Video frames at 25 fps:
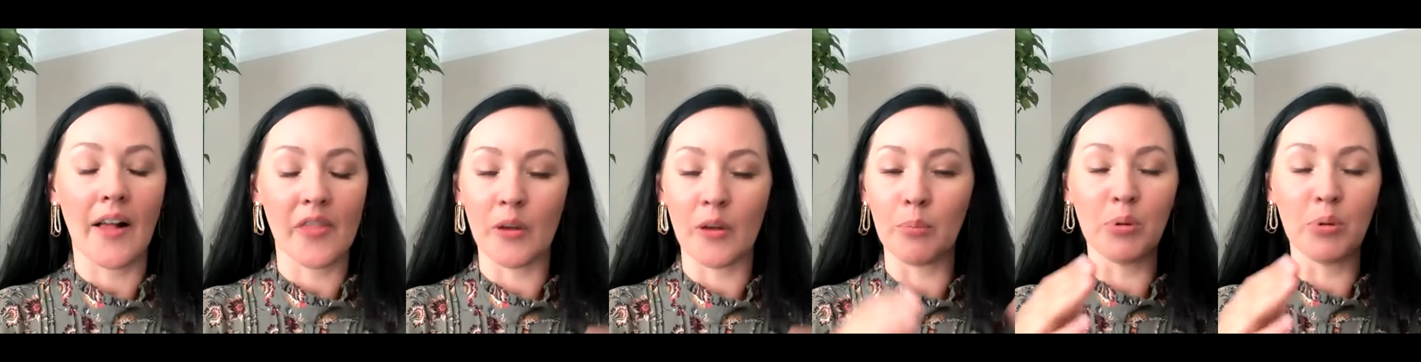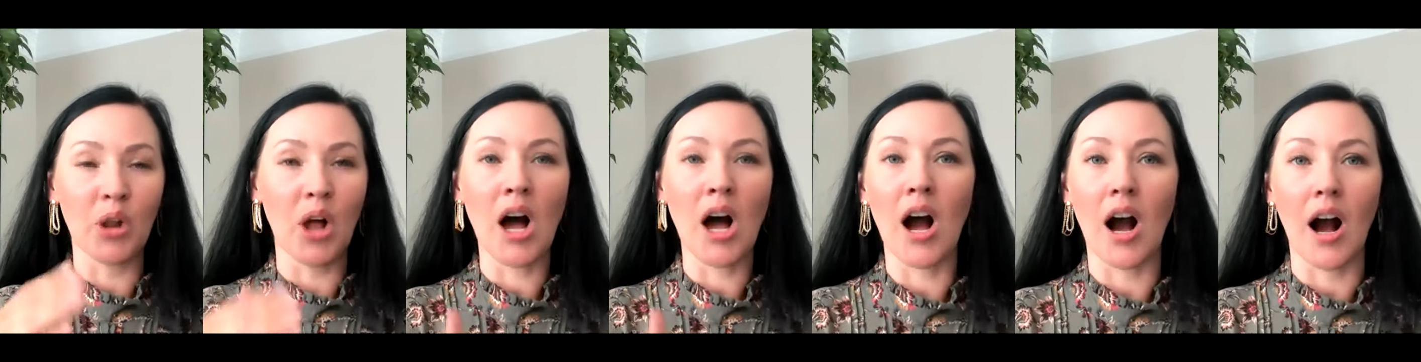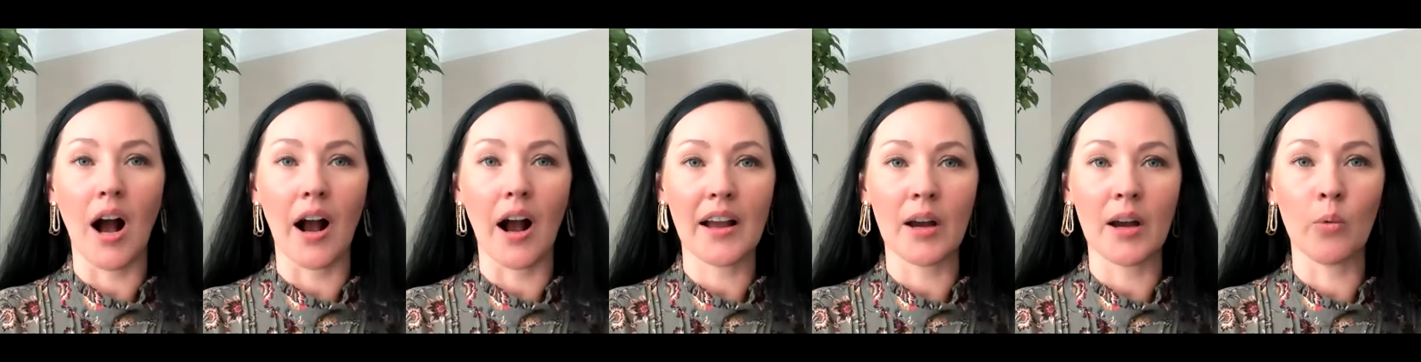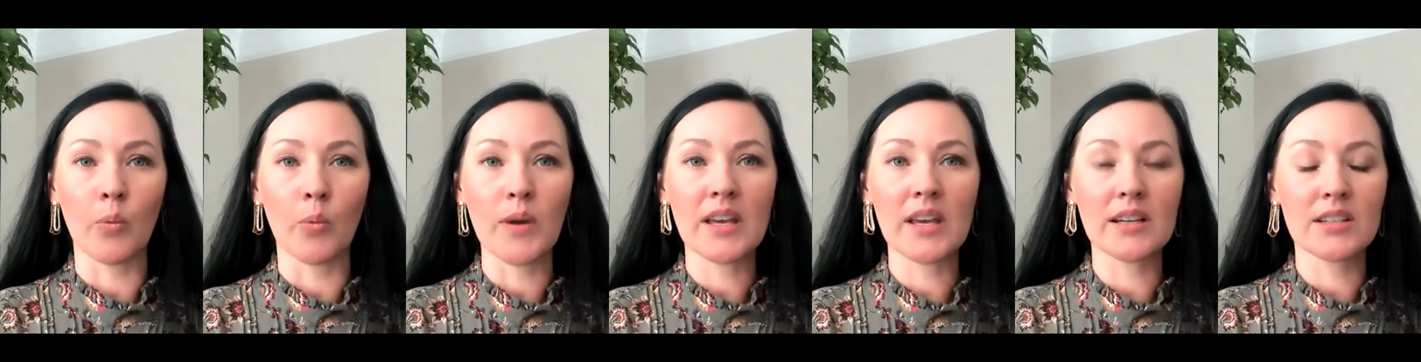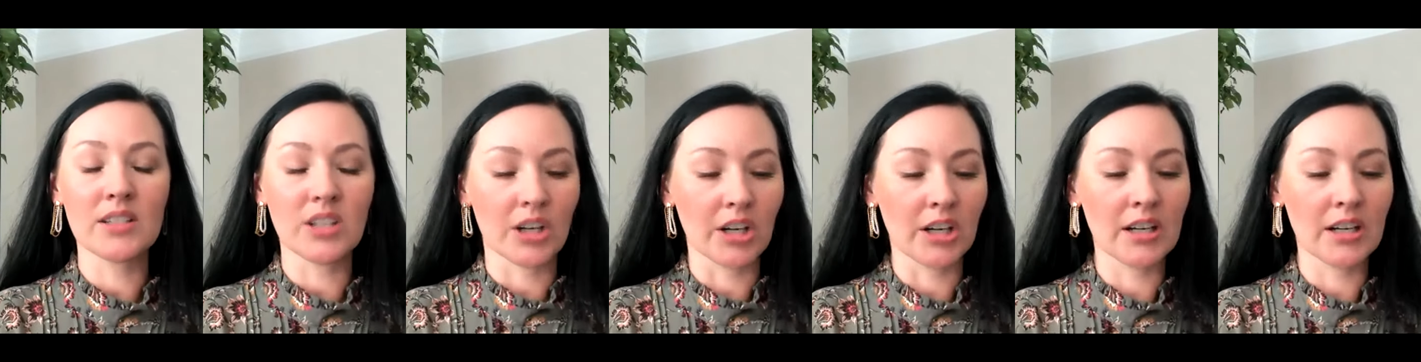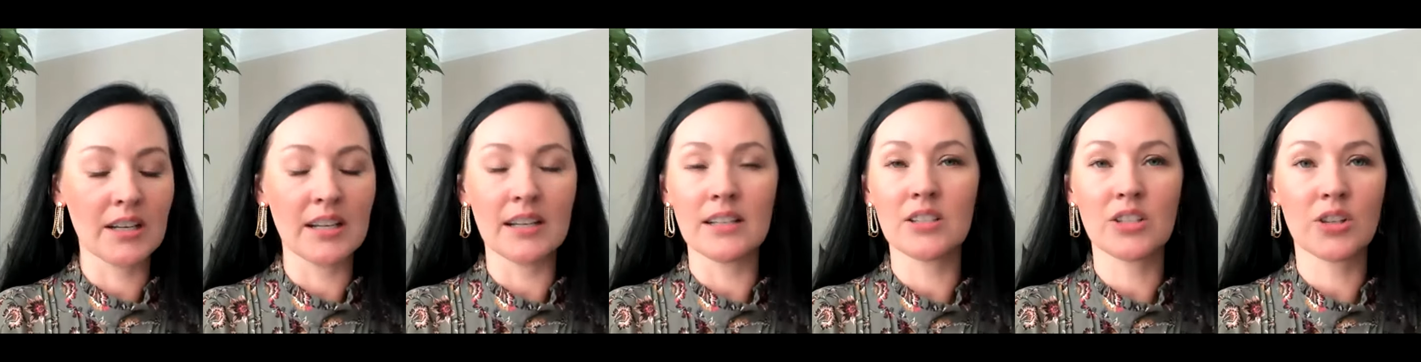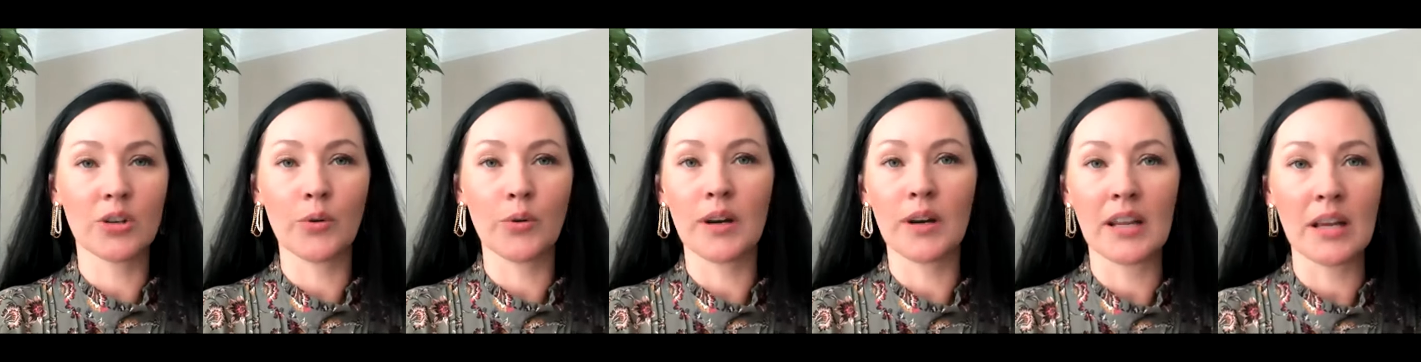the blog and we could turn it
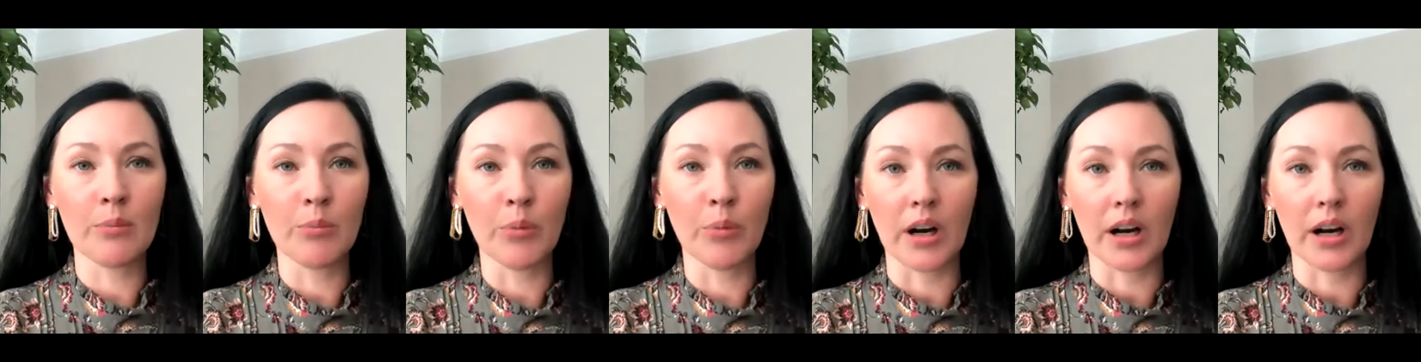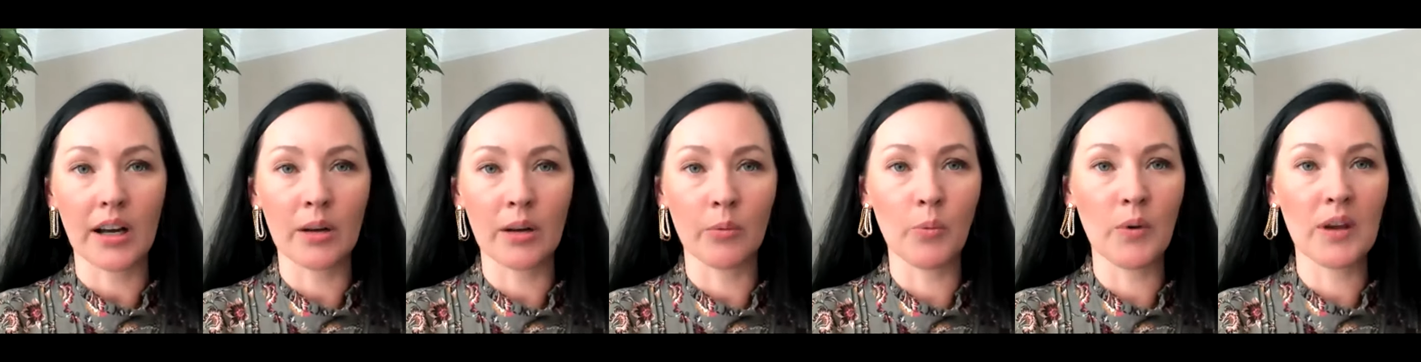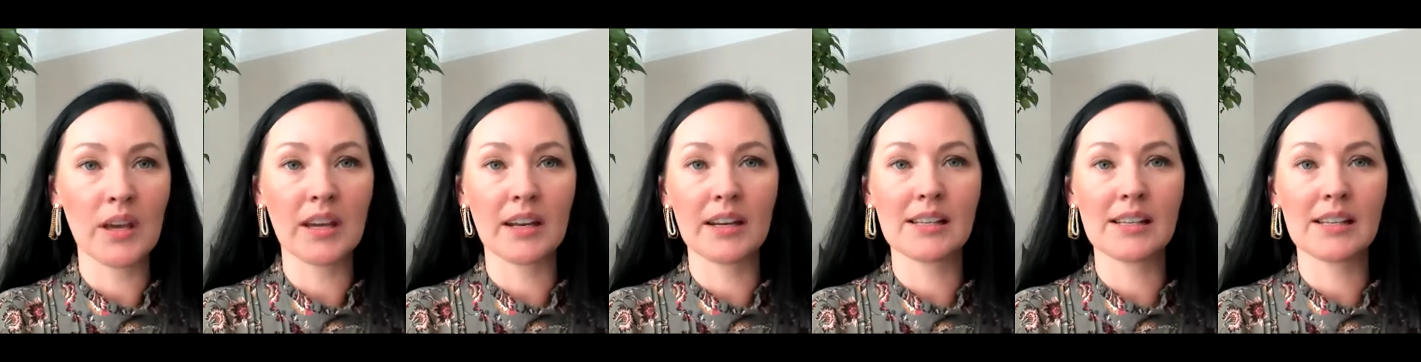into an ebook and we could